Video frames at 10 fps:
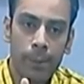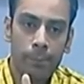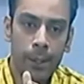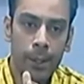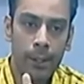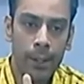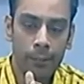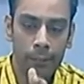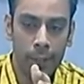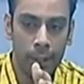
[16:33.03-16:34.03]
but
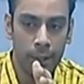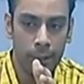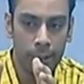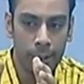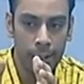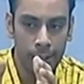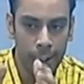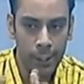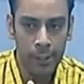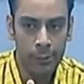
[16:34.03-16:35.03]
they
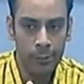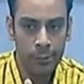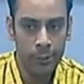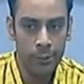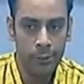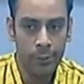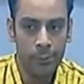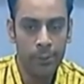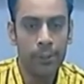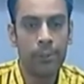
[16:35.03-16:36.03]
conducted a whole sessions on
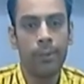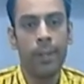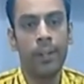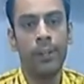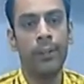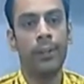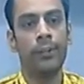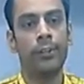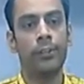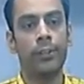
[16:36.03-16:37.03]
business plan in their
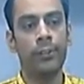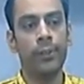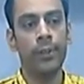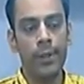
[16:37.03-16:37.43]
institutions,